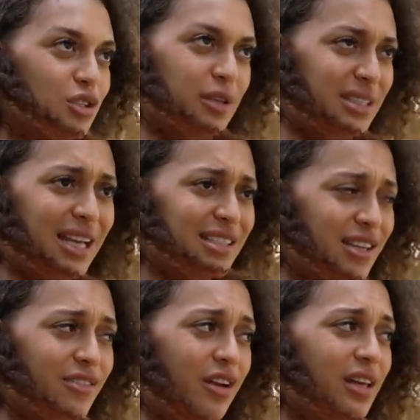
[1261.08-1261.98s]
So it's
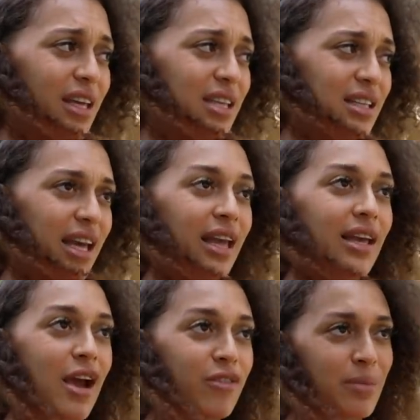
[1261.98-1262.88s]
actually very easy. Like
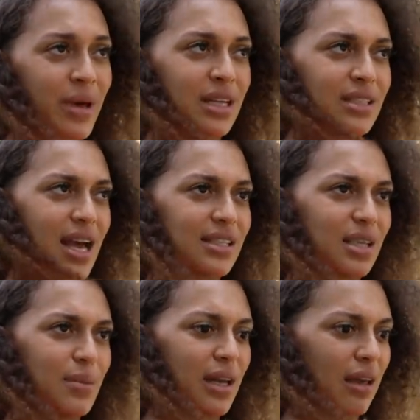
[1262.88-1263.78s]
everybody's
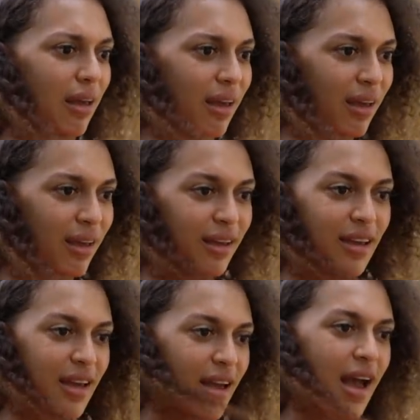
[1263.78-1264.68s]
asking me
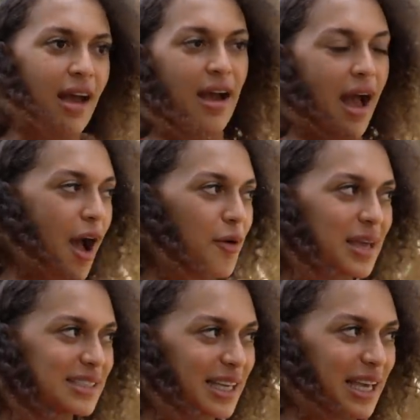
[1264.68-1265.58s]
how
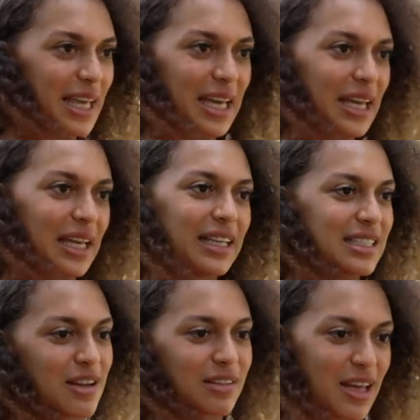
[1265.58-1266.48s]
is it? And
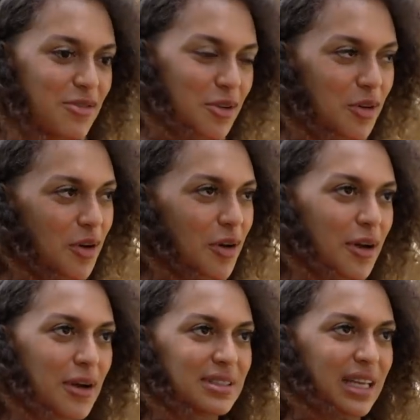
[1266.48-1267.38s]
isn't it
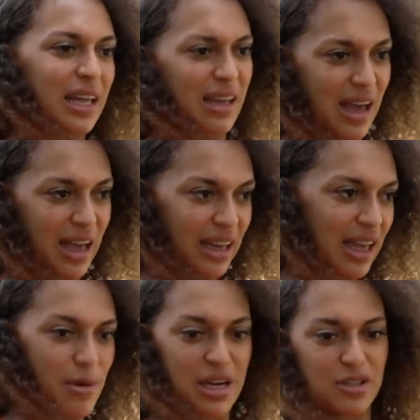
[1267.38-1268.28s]
difficult? And in
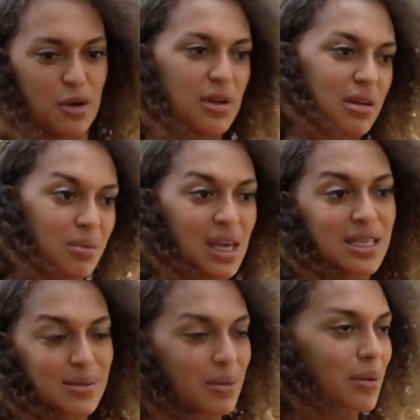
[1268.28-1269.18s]
Ghana, where there's only
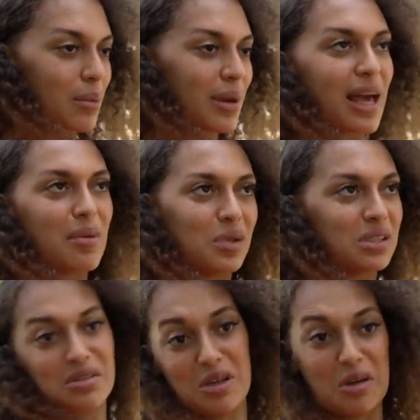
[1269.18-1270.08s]
meat, blah, blah, blah,
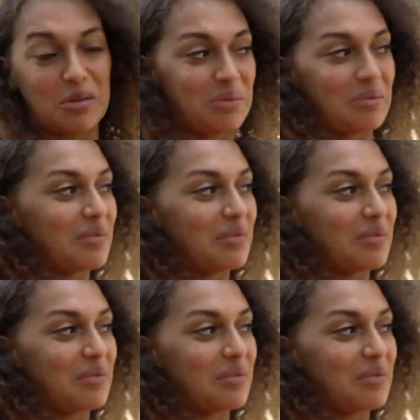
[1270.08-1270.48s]
but no.